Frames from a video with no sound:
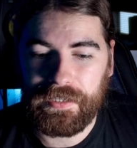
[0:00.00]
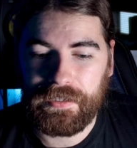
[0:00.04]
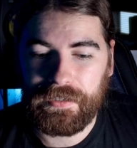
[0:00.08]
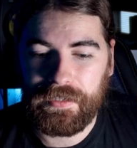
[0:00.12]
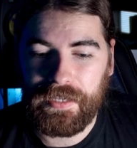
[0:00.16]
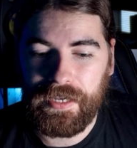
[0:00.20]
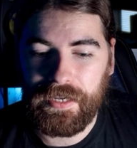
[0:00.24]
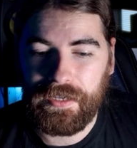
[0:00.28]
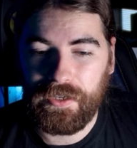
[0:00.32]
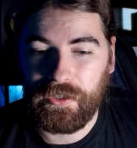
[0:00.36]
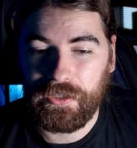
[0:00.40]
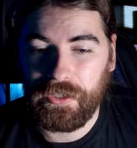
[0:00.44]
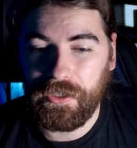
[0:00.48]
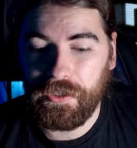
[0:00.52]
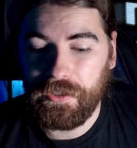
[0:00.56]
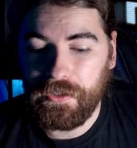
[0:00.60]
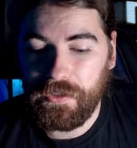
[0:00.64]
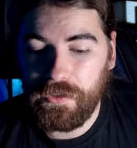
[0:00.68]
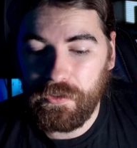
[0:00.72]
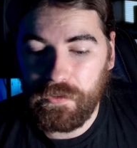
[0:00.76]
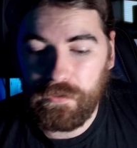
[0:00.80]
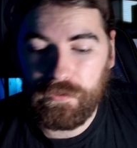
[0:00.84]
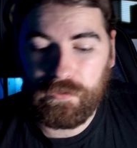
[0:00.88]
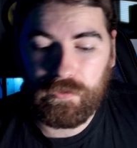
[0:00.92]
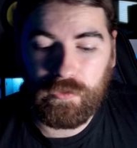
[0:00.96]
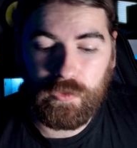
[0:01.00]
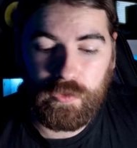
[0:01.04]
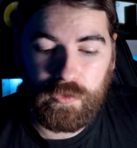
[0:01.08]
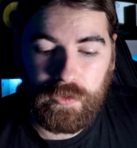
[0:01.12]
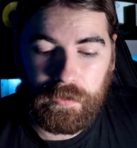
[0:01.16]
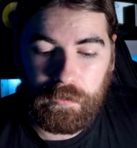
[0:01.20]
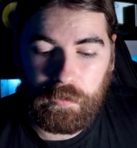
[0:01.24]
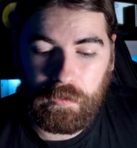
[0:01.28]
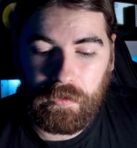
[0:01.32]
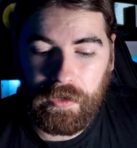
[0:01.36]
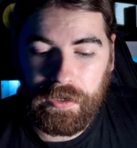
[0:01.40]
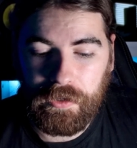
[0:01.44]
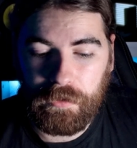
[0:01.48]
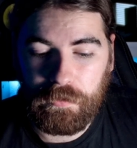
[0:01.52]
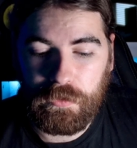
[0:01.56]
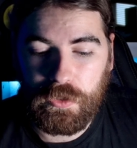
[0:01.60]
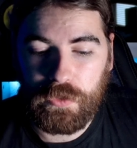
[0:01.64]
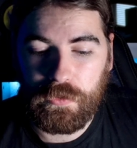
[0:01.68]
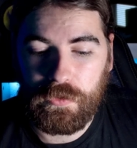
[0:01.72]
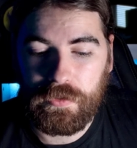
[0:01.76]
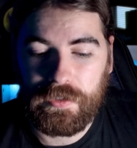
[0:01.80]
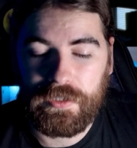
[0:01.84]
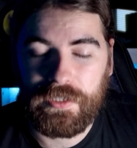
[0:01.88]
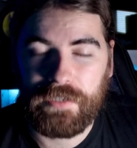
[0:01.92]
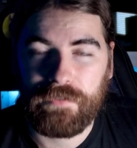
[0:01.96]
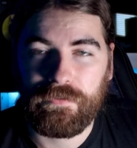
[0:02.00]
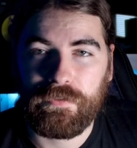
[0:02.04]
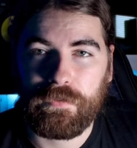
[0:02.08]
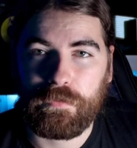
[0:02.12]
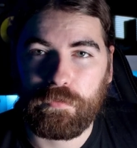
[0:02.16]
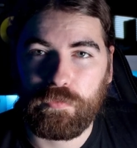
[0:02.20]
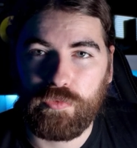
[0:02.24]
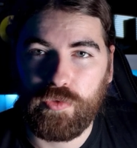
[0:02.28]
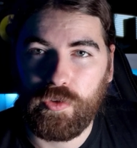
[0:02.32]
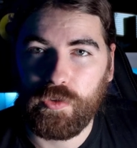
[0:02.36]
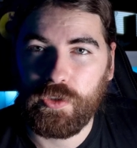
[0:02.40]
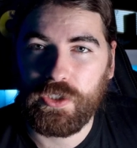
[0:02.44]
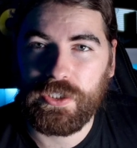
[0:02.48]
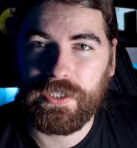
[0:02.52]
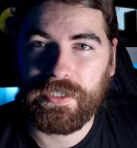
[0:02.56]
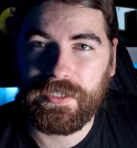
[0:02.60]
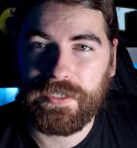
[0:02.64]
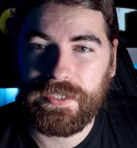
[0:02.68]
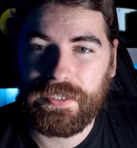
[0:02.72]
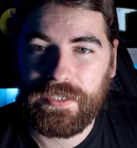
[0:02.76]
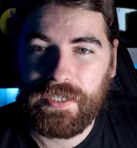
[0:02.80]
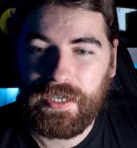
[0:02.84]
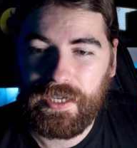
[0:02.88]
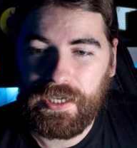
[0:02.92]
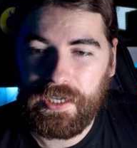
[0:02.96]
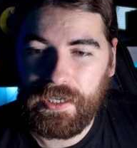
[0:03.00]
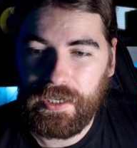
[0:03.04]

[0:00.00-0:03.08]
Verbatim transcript: and then I kind of look through them when I'm doing different projects